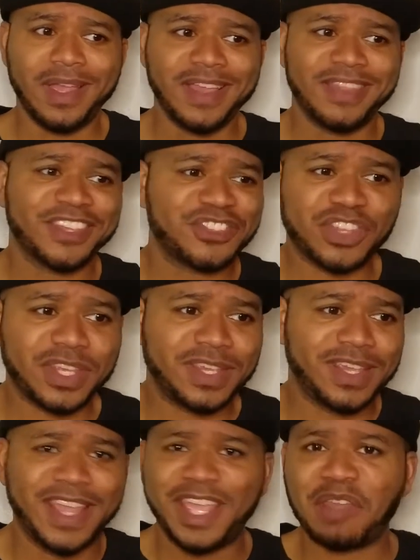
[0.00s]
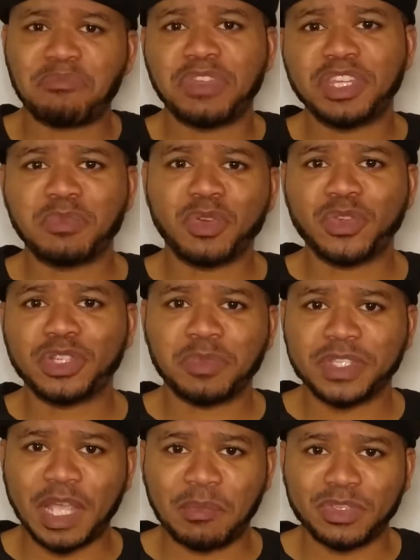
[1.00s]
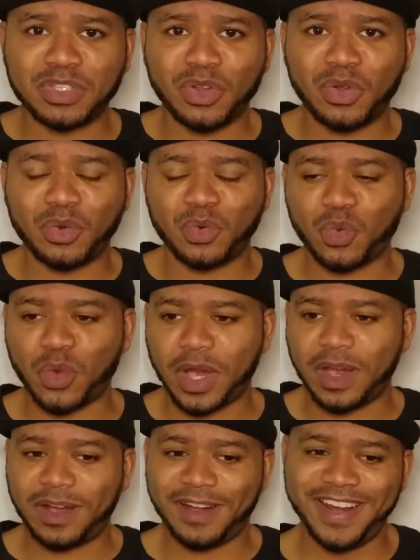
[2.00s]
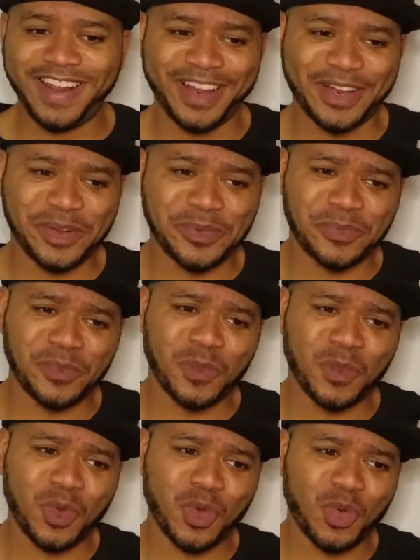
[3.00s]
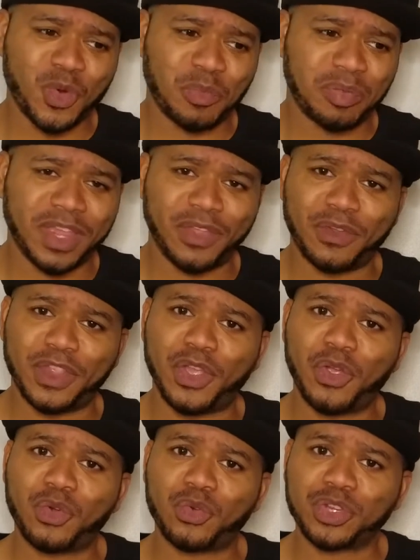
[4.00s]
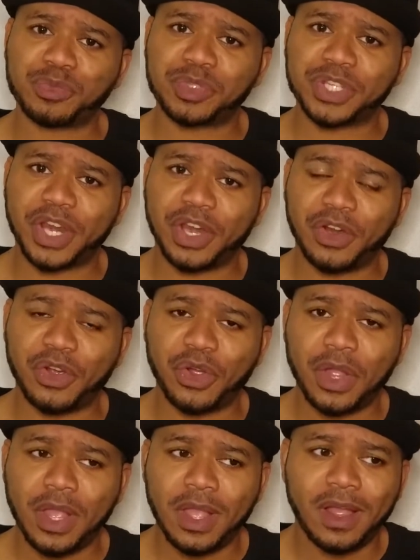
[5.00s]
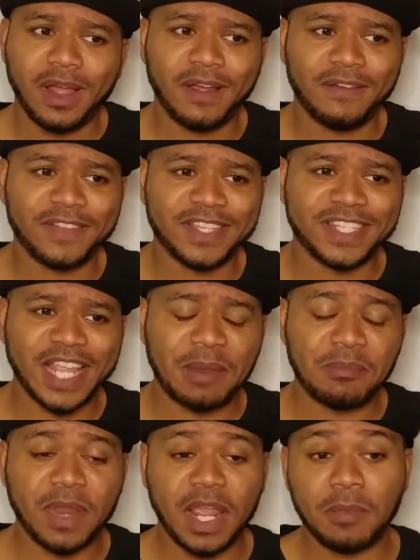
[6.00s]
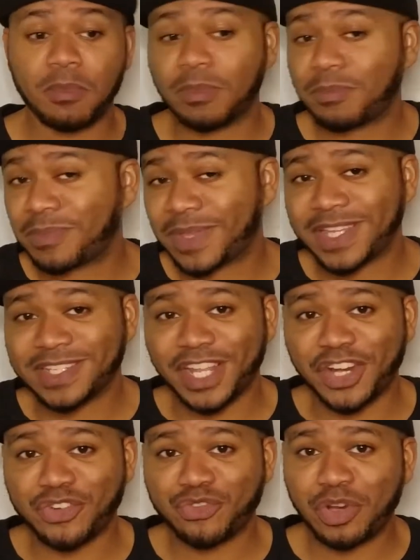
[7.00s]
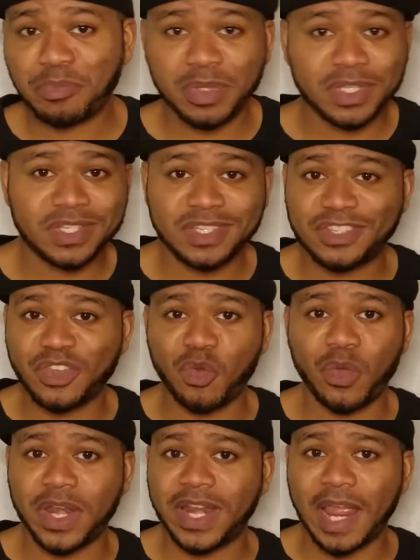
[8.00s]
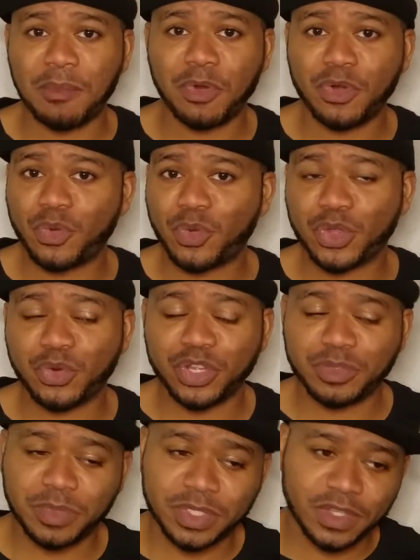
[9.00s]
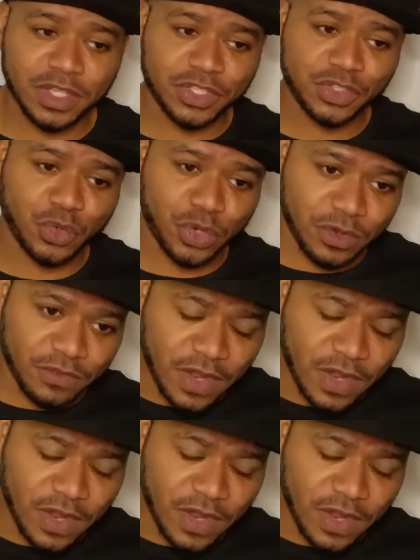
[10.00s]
this is the impeachment Christmas episode where um, we're playing on the old Christmas carol of the same name, because Linda Tripp is so enamored with Christmas, and it's sort of